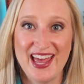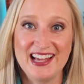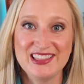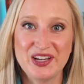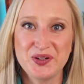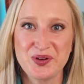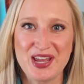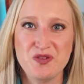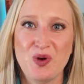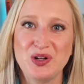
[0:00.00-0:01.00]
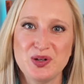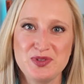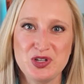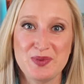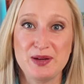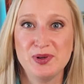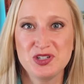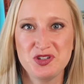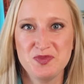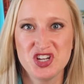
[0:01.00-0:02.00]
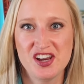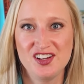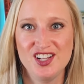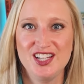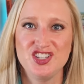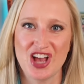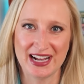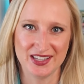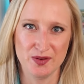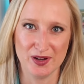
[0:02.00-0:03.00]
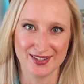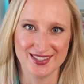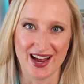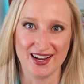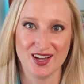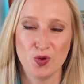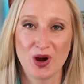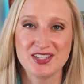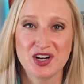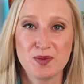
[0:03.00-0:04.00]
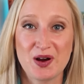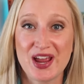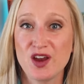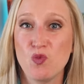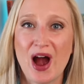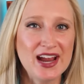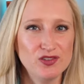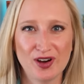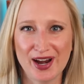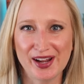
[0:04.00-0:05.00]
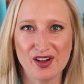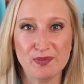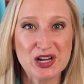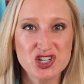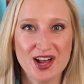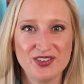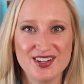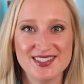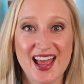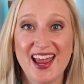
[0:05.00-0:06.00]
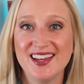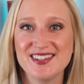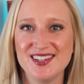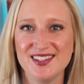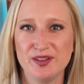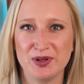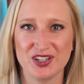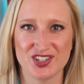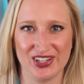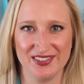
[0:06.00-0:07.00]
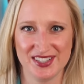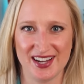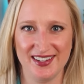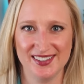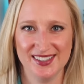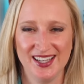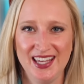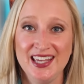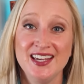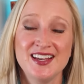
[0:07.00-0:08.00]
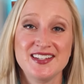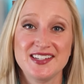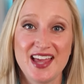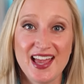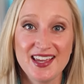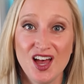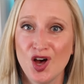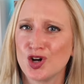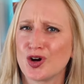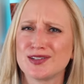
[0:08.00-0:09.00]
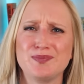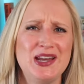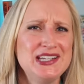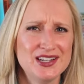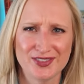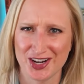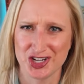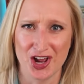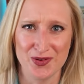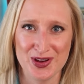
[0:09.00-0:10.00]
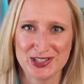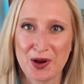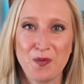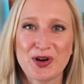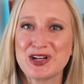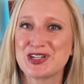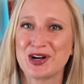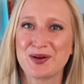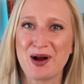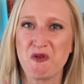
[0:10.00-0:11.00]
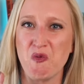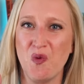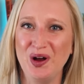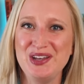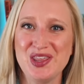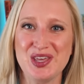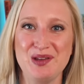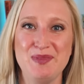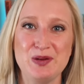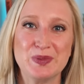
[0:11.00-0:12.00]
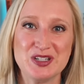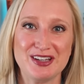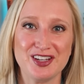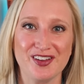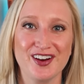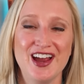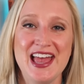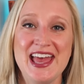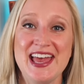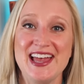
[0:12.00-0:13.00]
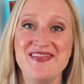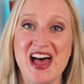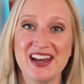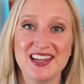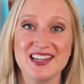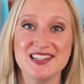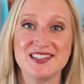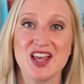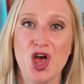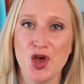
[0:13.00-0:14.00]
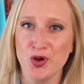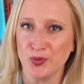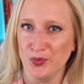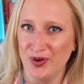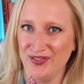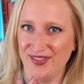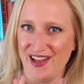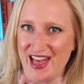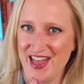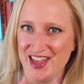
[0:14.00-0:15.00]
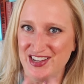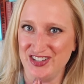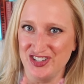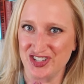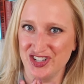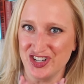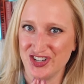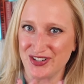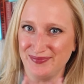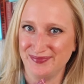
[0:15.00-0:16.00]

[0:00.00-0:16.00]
Hello and welcome to my booktube channel, Jack in the Bookstack, where I talk about a wide variety of book genres and the bookish lifestyle. Today, across many different genres, we're going to talk about one theme in particular, and that is revenge.